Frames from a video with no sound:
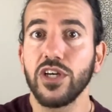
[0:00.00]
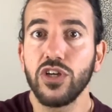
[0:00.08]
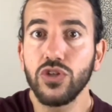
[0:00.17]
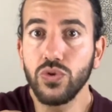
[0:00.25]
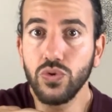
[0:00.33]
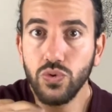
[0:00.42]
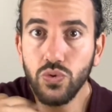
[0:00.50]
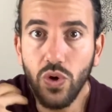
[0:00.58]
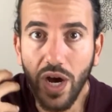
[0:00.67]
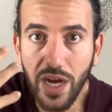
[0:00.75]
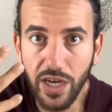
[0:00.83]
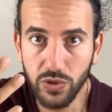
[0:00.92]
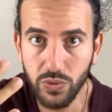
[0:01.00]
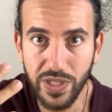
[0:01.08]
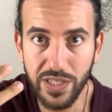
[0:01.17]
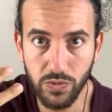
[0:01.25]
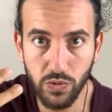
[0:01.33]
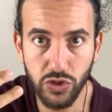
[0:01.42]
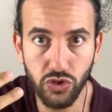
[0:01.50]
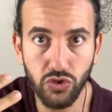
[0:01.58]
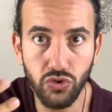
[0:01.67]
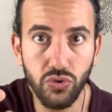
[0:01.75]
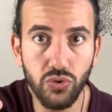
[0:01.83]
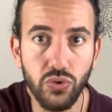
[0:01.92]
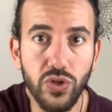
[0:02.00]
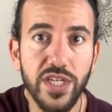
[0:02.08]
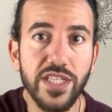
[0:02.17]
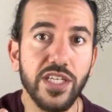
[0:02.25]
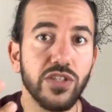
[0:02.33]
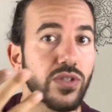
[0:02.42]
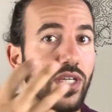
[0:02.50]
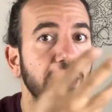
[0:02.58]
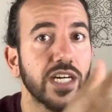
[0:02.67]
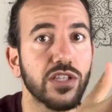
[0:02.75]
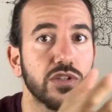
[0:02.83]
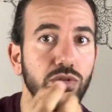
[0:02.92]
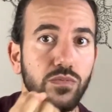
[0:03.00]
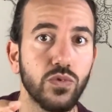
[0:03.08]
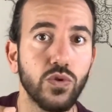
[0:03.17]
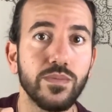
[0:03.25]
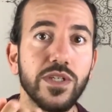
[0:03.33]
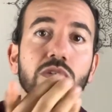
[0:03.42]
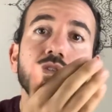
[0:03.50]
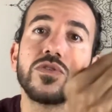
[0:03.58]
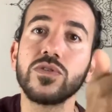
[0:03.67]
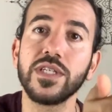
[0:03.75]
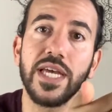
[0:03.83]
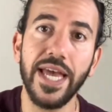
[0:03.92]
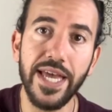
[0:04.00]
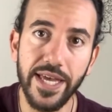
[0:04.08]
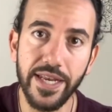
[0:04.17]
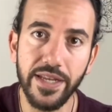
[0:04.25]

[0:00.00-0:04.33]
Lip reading: you are great at what you do, that you can't learn more, because you can.